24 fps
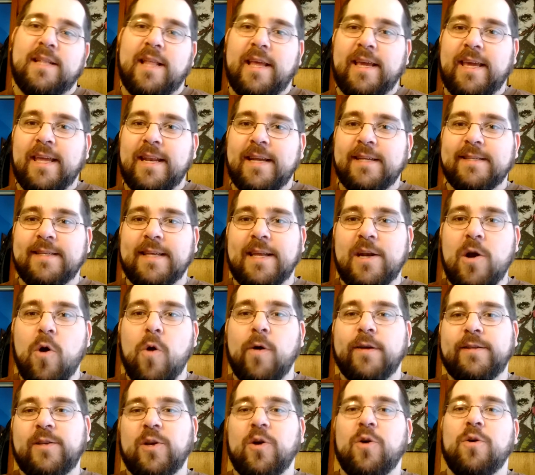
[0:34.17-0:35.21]
like it is on
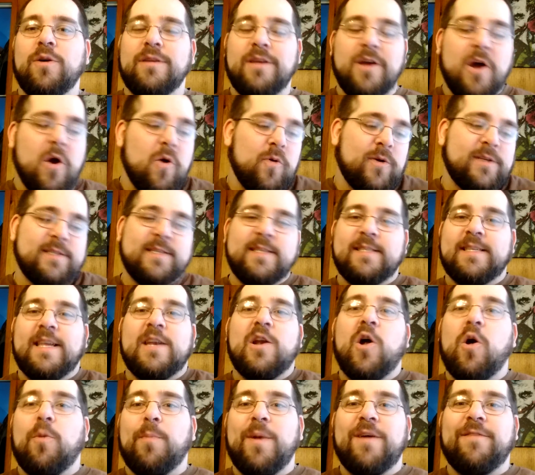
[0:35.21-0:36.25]
always is on
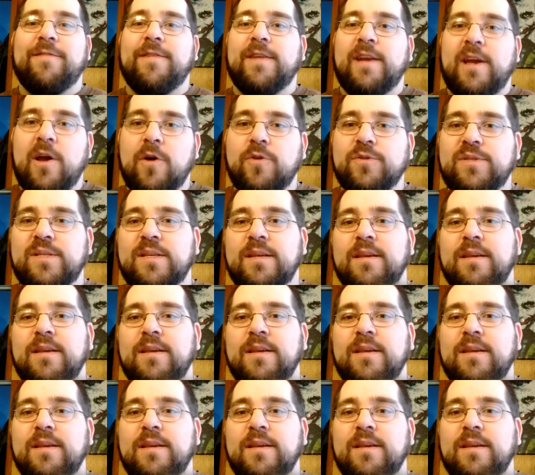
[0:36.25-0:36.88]
all my videos.